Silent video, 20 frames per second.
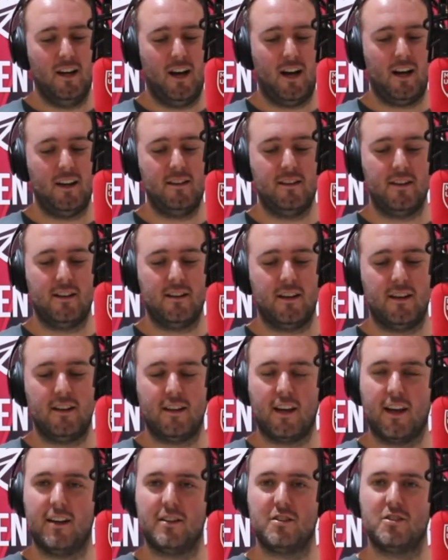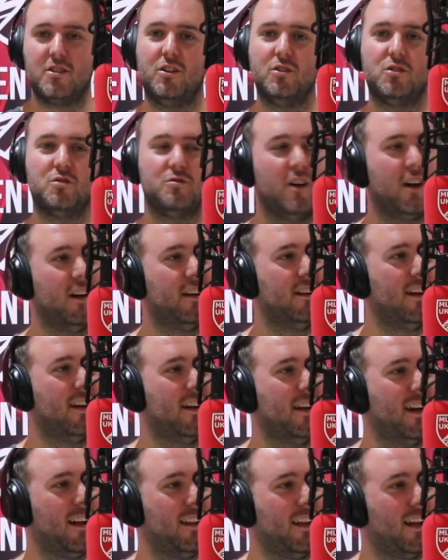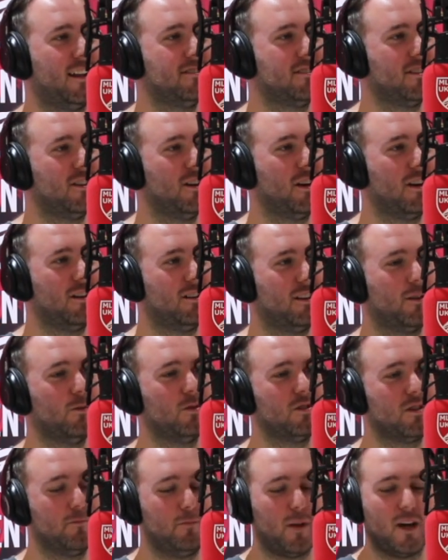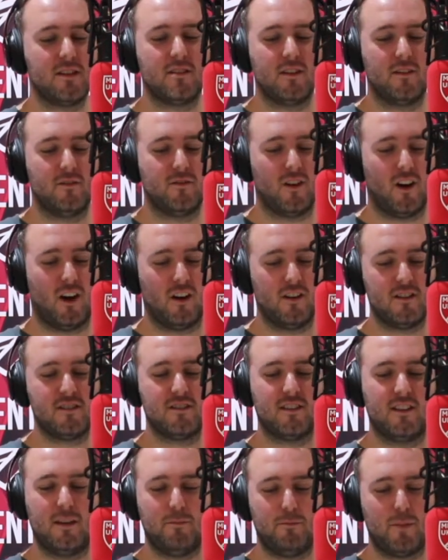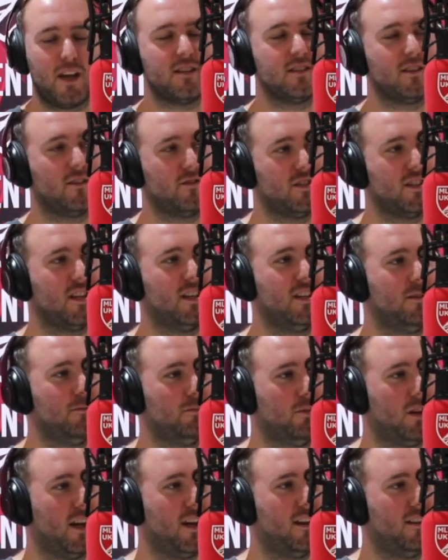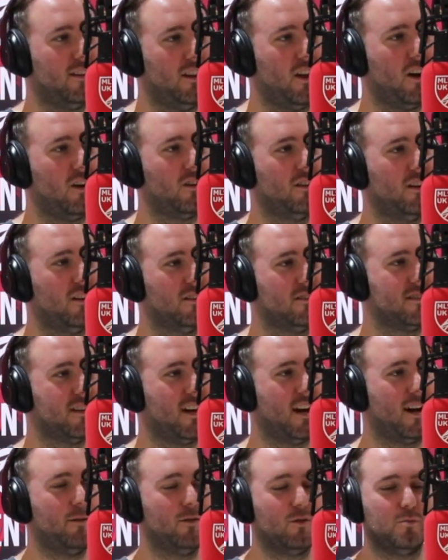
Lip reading: And he didn't get a touch, really, in Atlanta. It was the best I've seen them play in a long, long time. It was